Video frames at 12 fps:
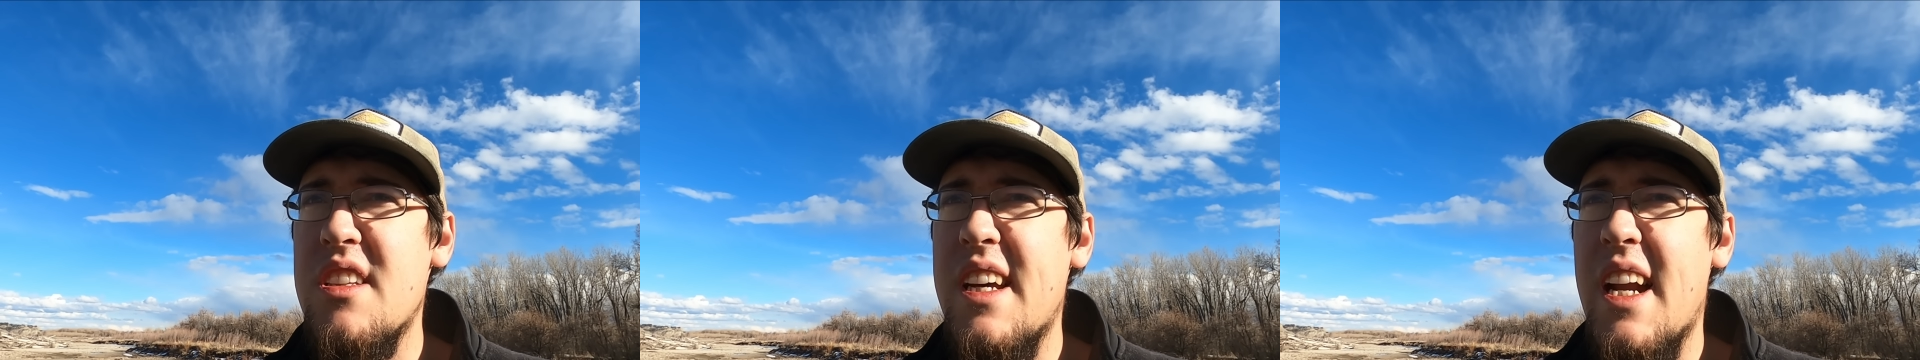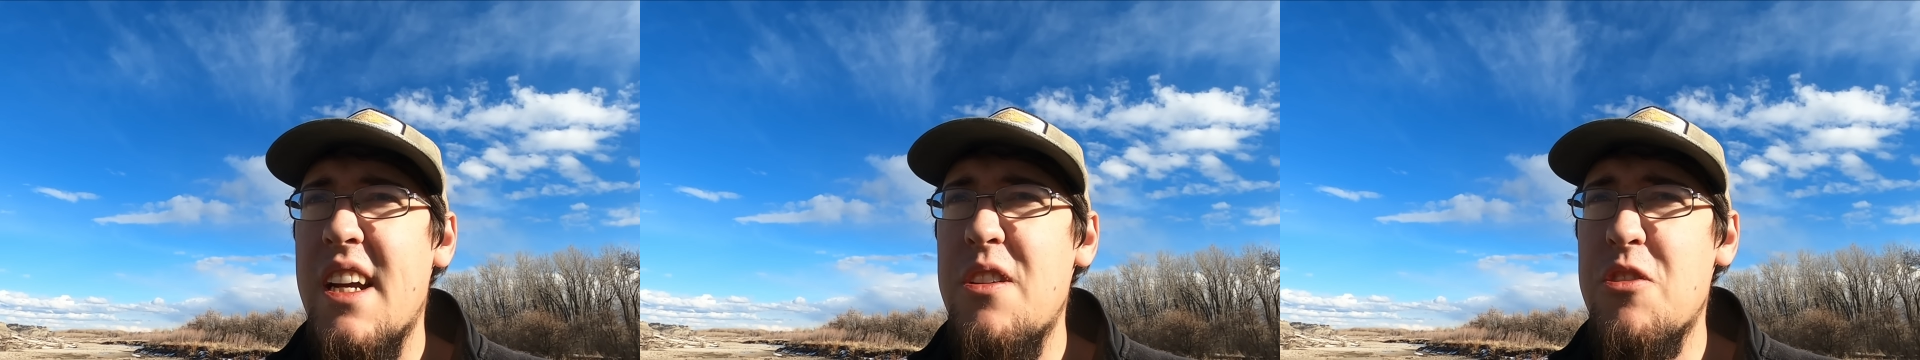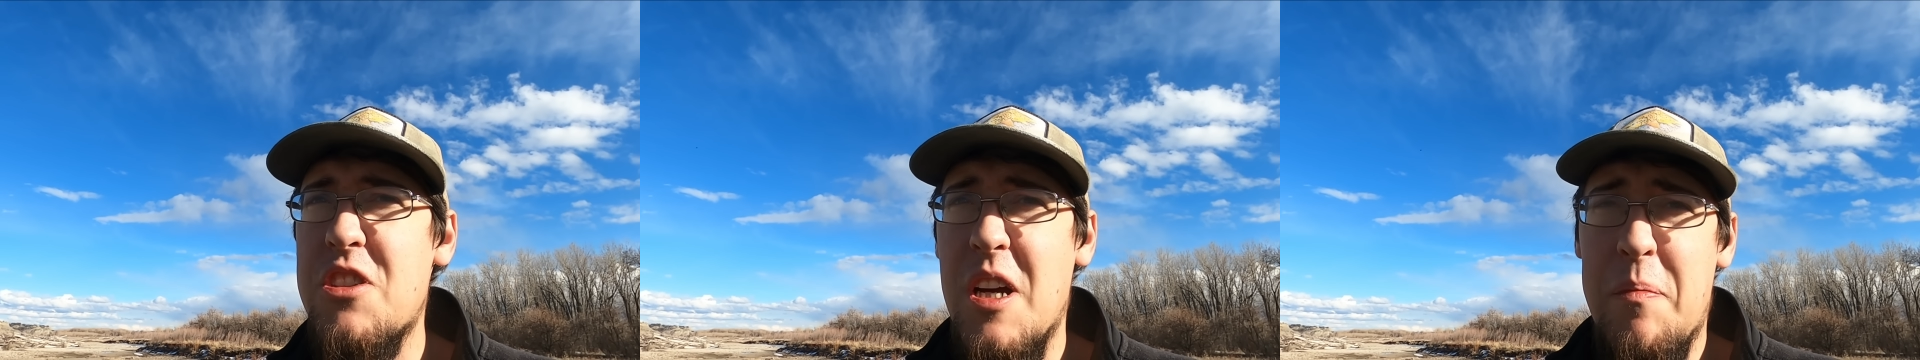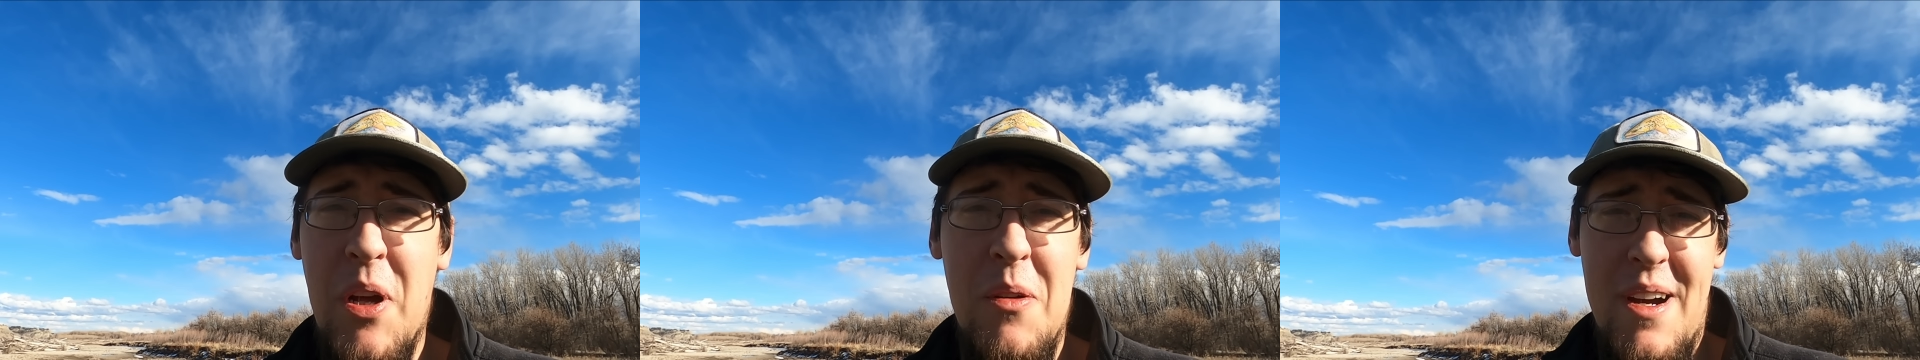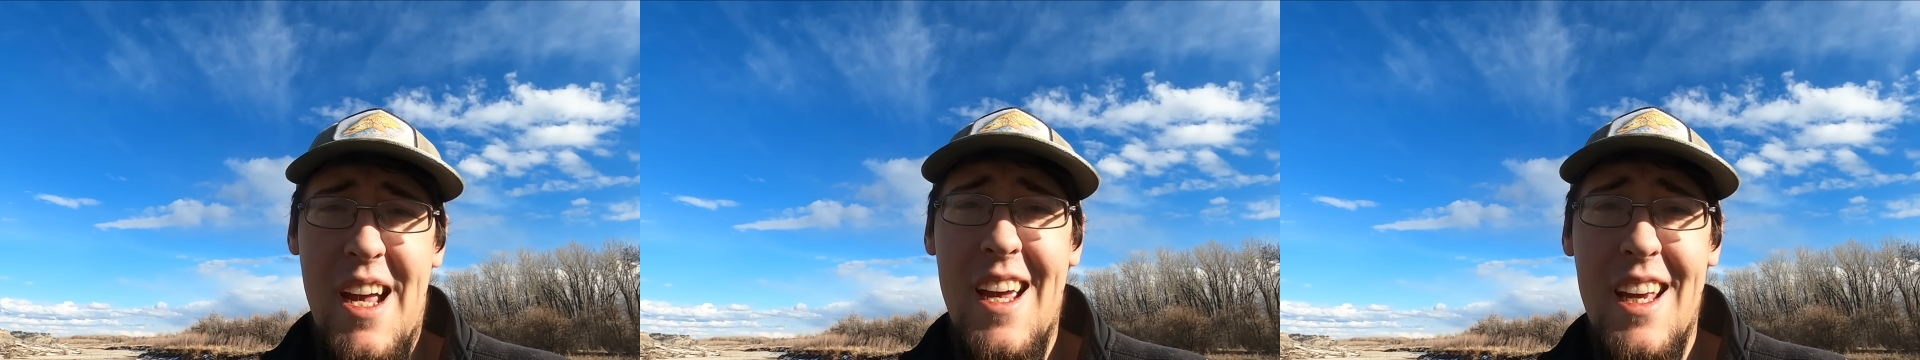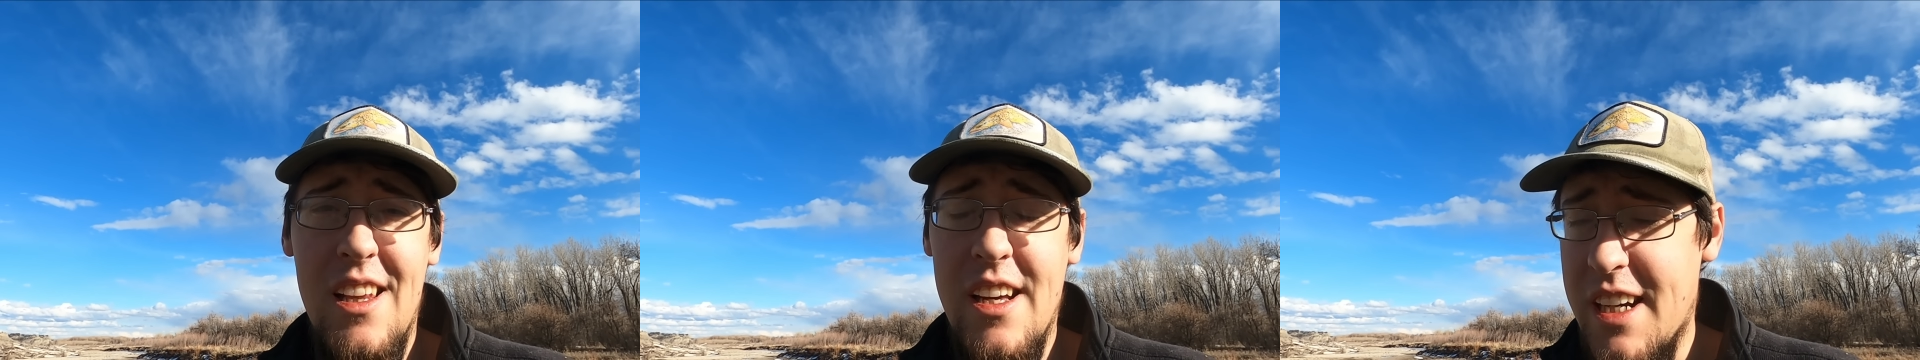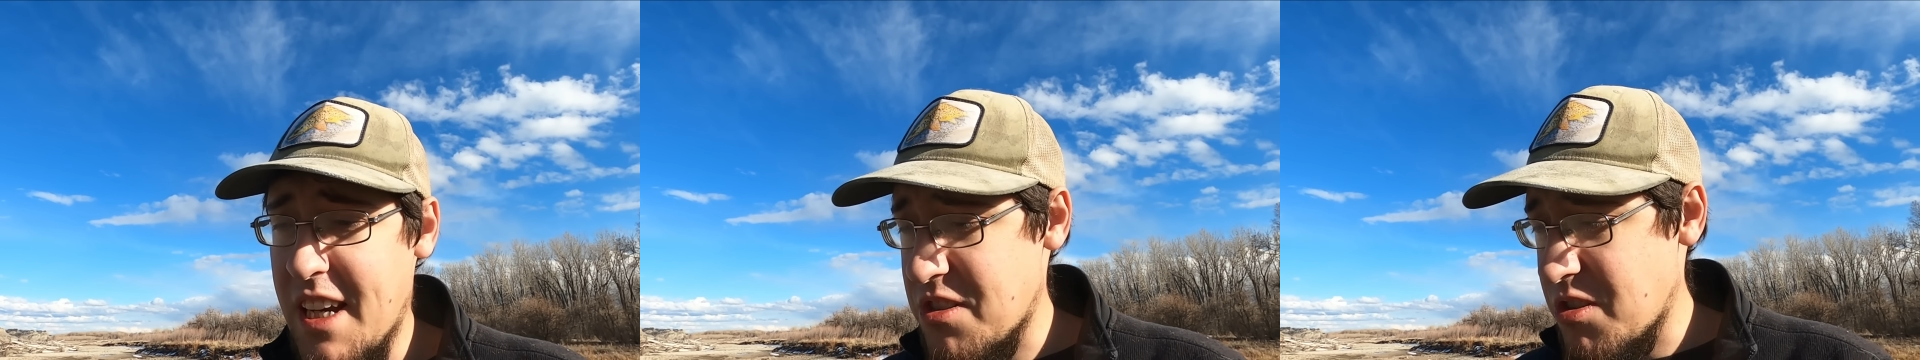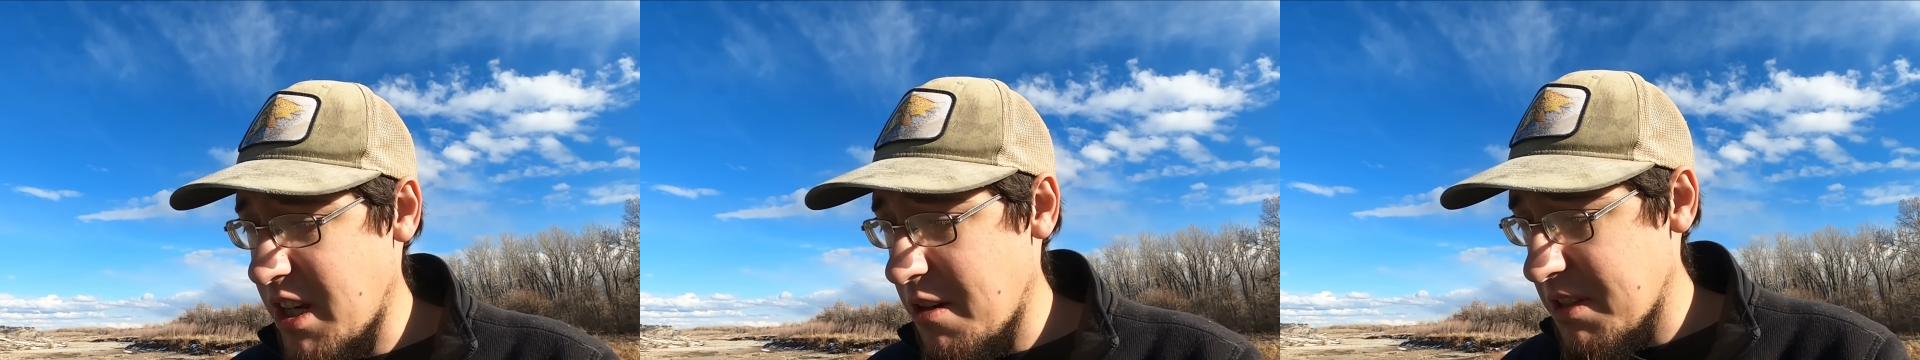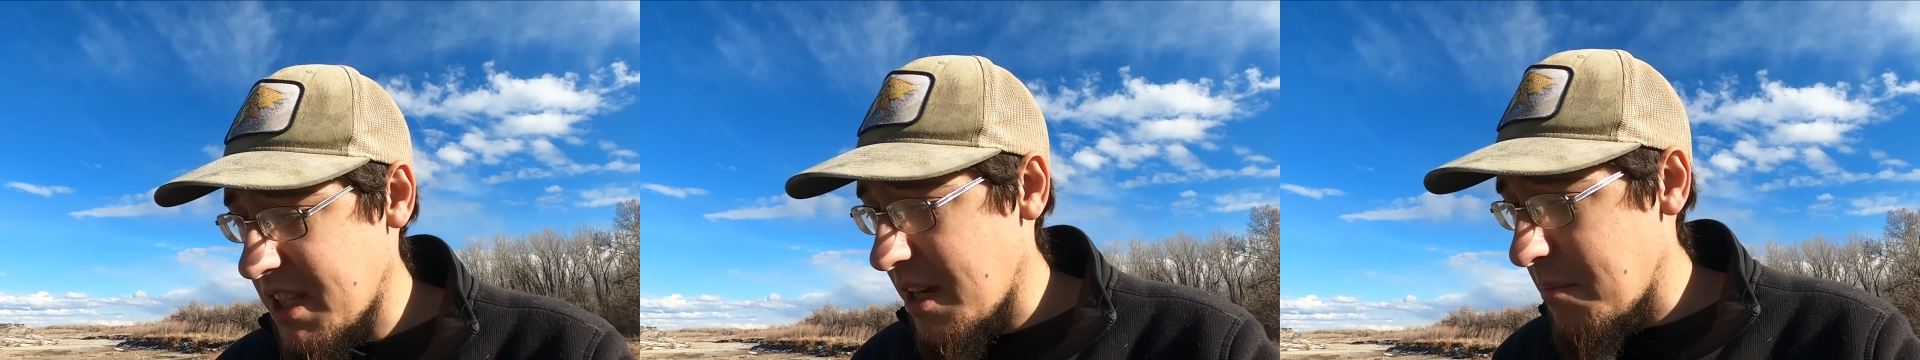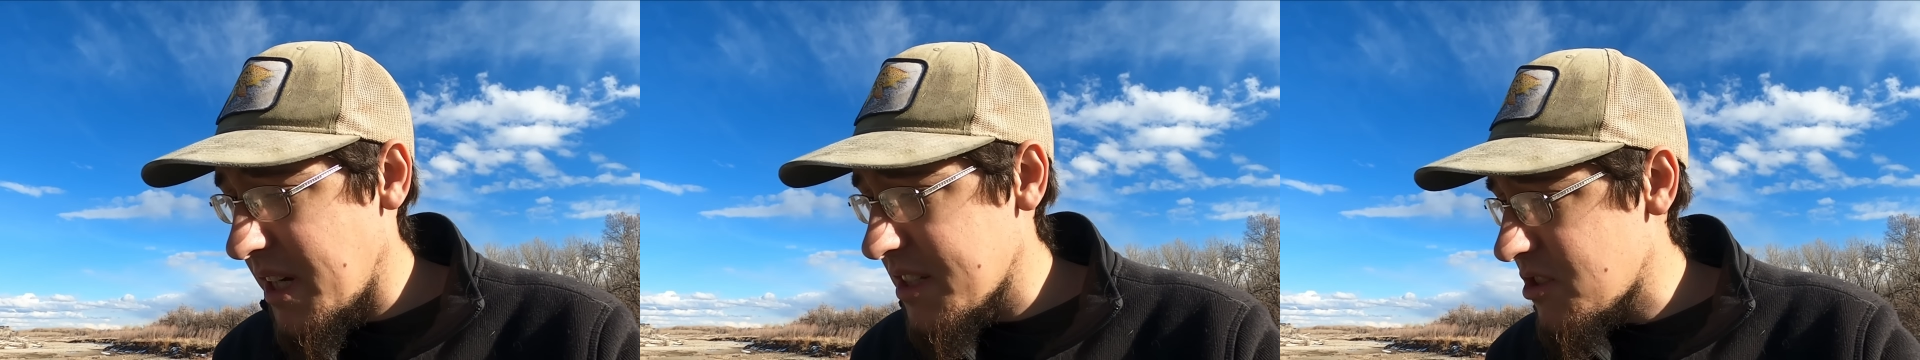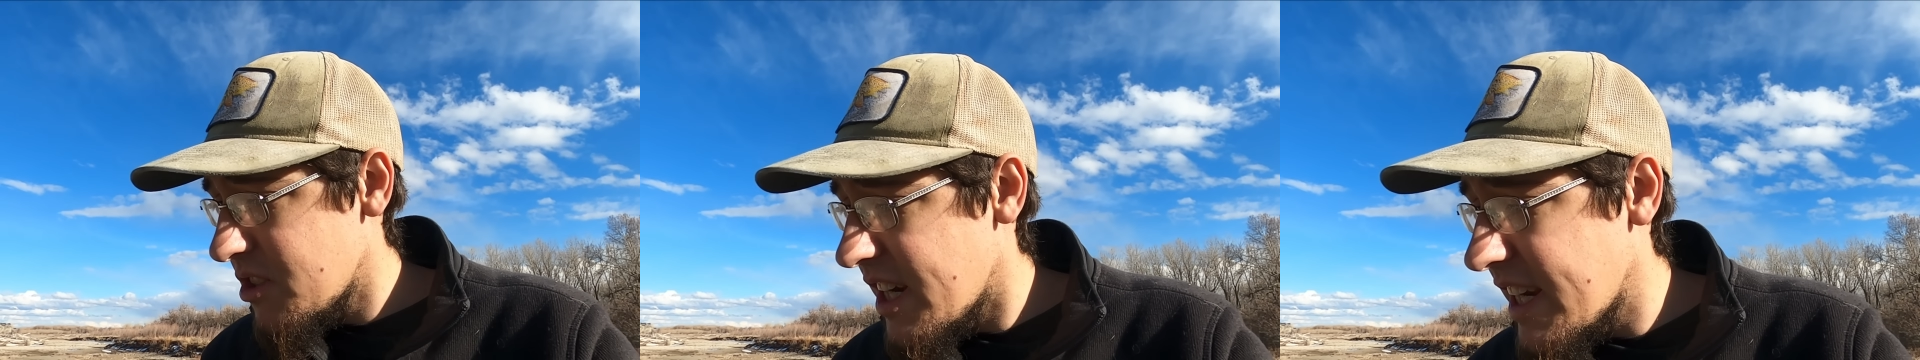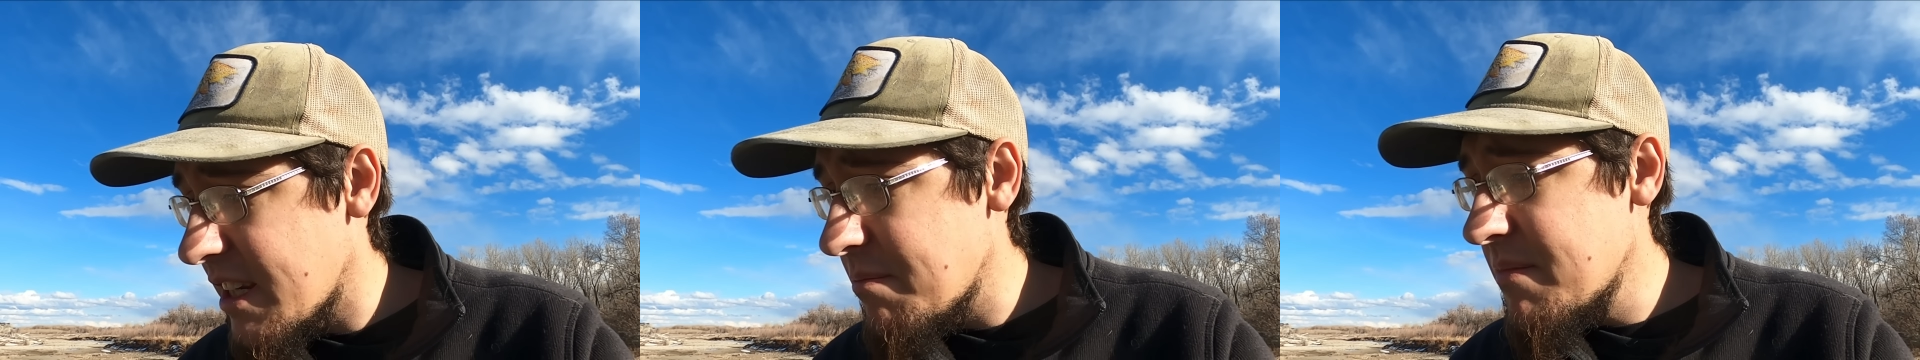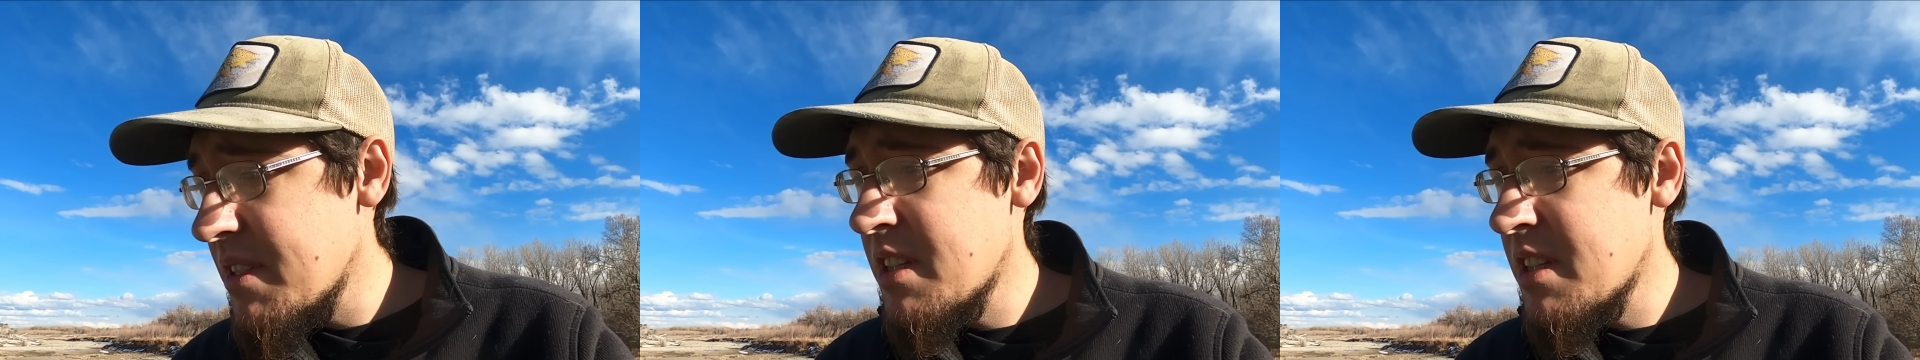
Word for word: that I used up all my agate luck yesterday with that monster agate.